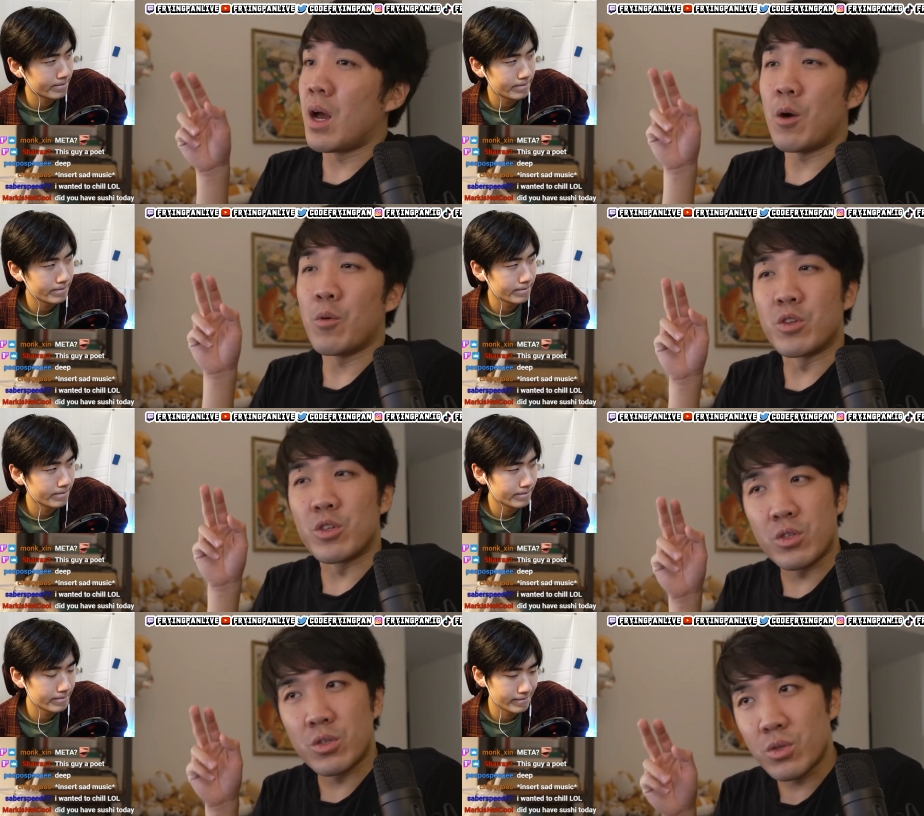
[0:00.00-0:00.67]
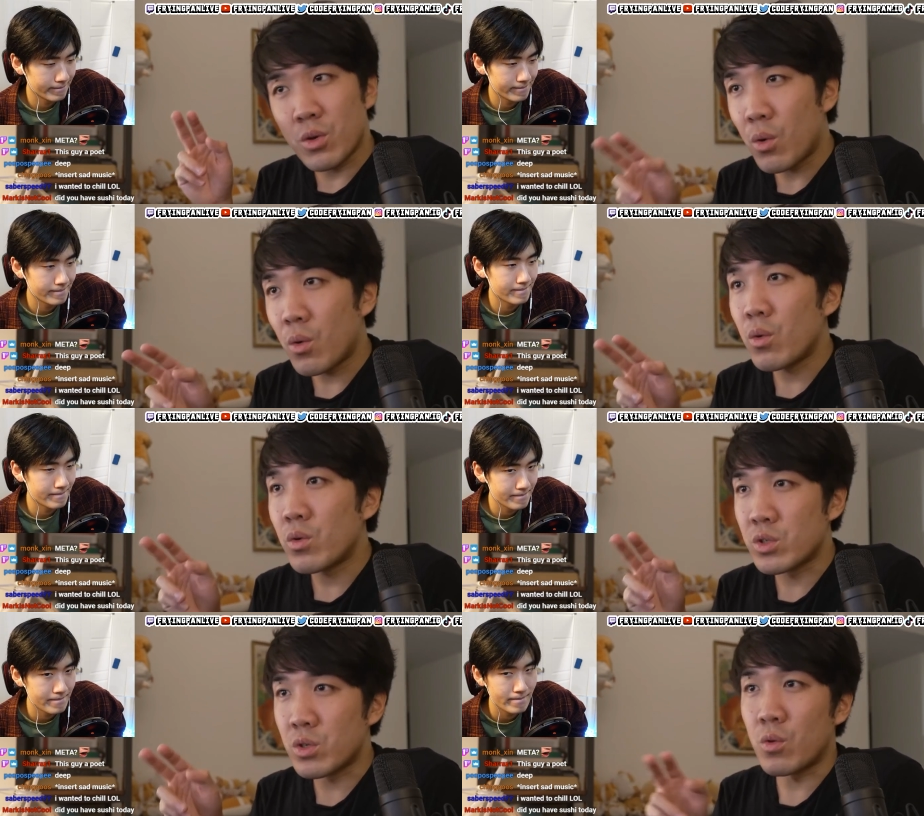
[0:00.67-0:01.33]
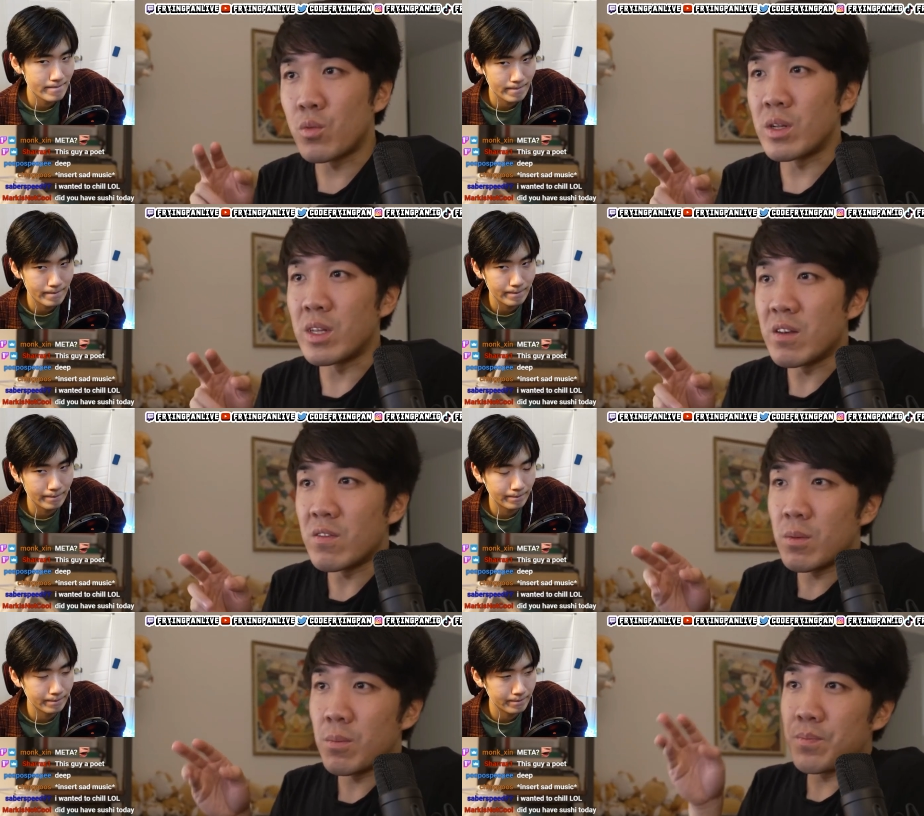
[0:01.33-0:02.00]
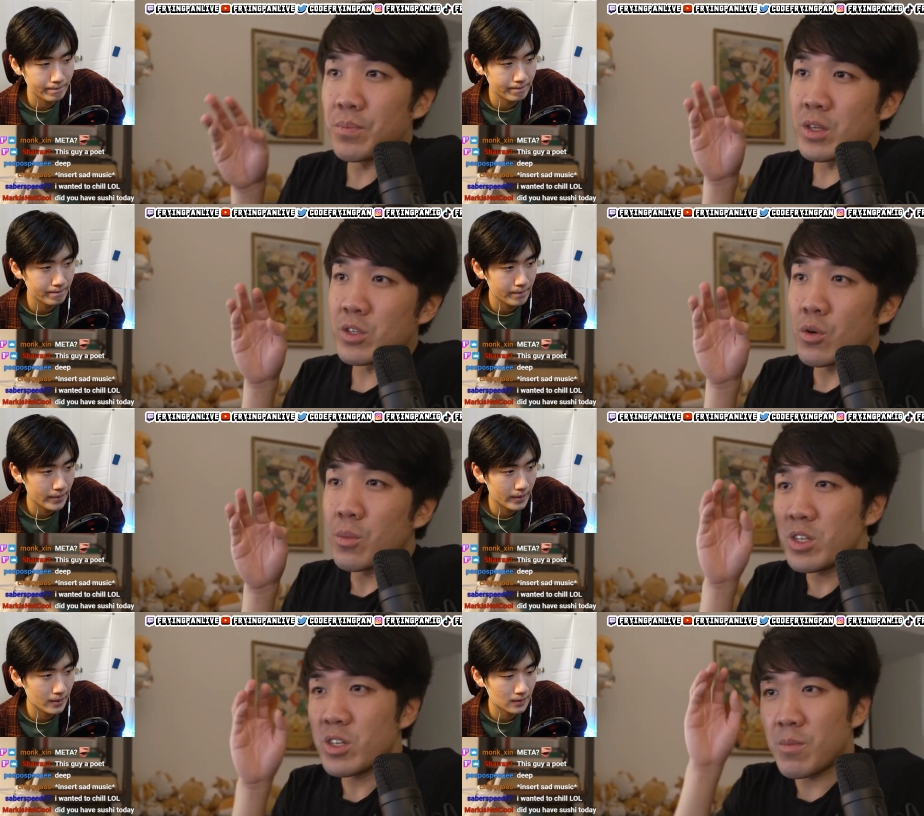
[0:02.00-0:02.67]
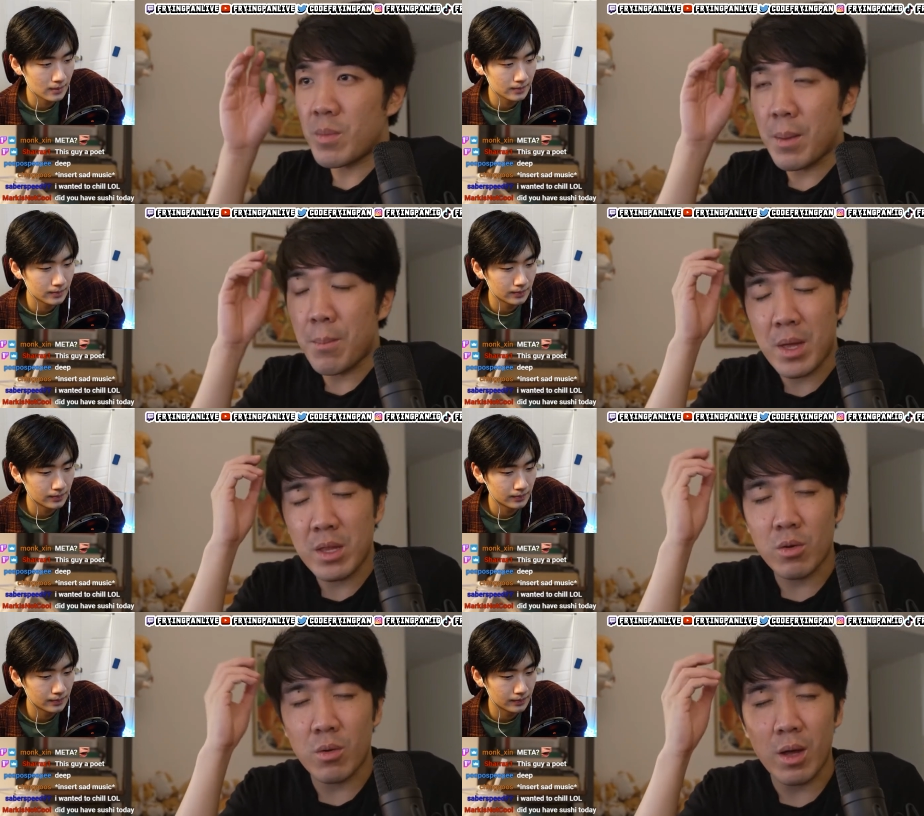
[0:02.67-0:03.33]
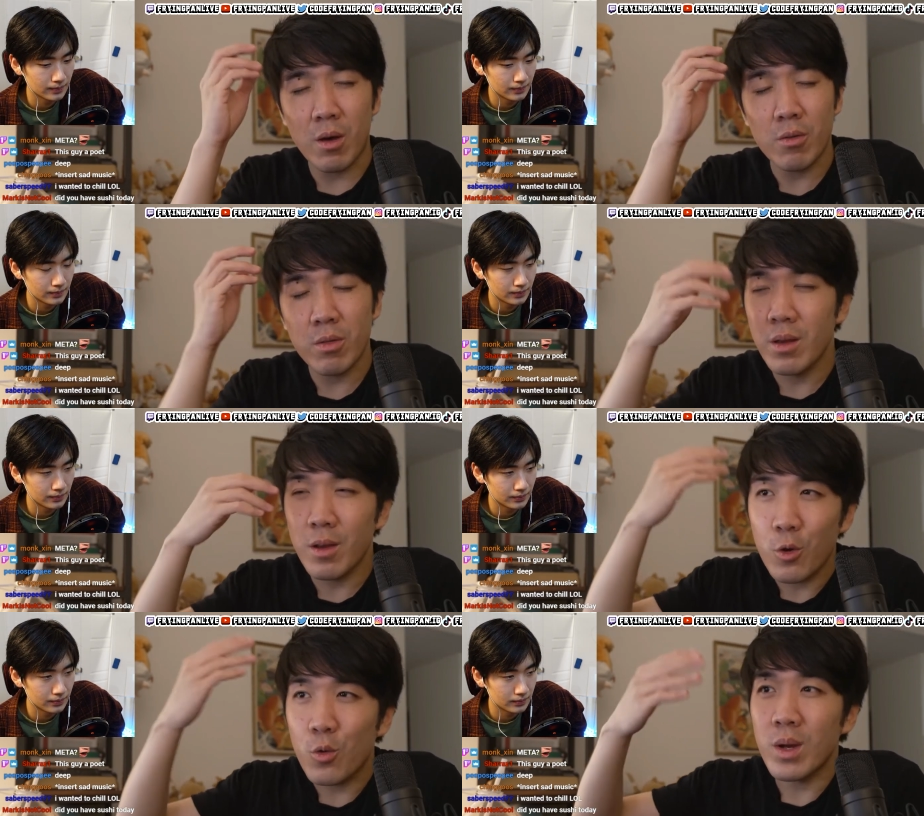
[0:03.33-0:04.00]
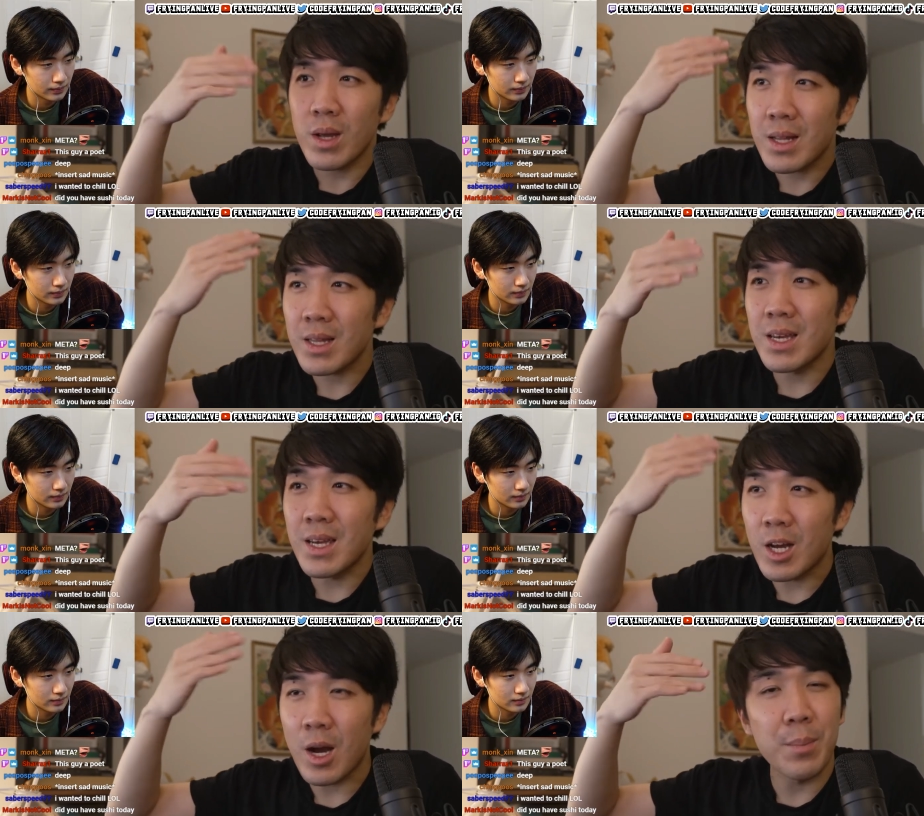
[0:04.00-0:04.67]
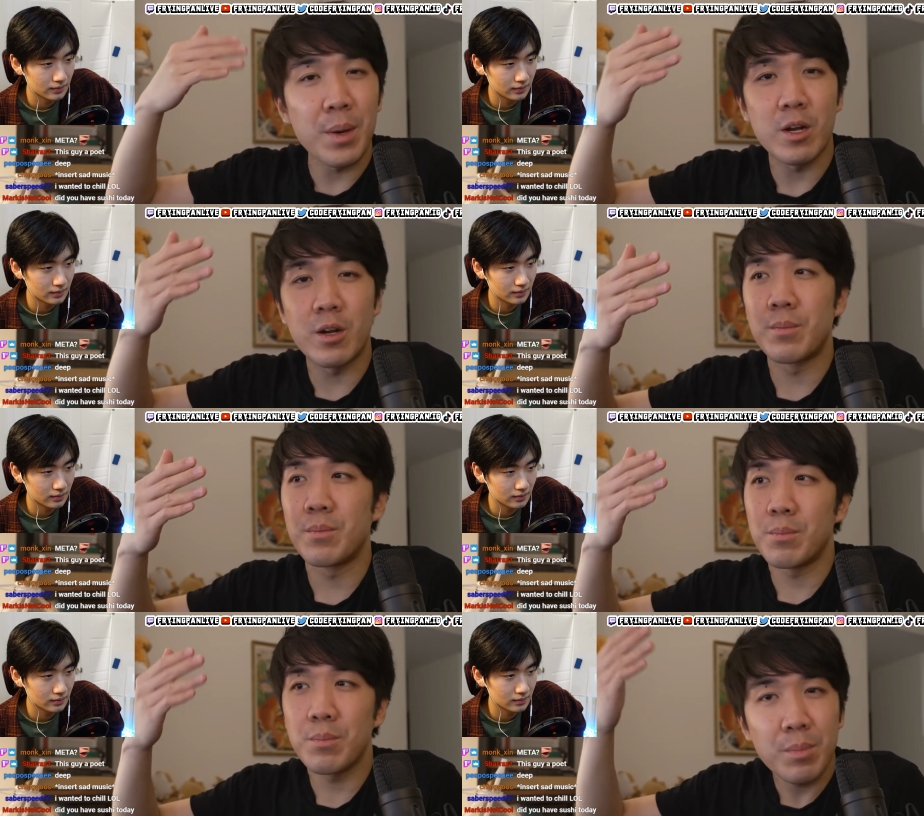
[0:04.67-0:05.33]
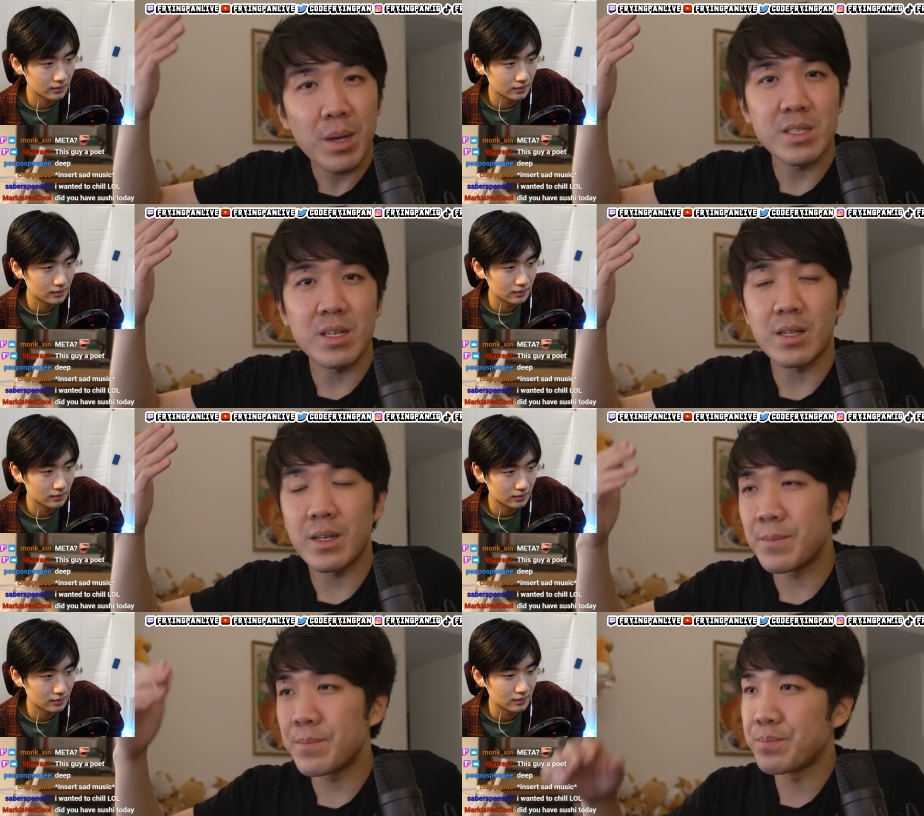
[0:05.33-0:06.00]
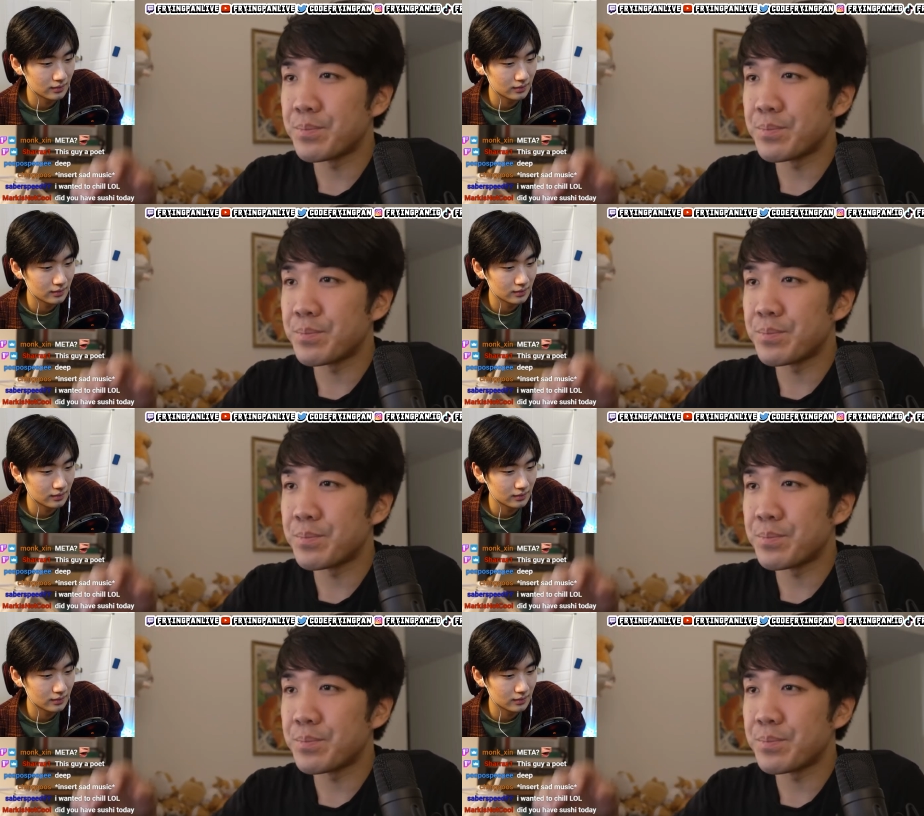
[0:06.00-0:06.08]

Speaker 1: I was so, so relieved. So much of my mental health quickly got better, basically.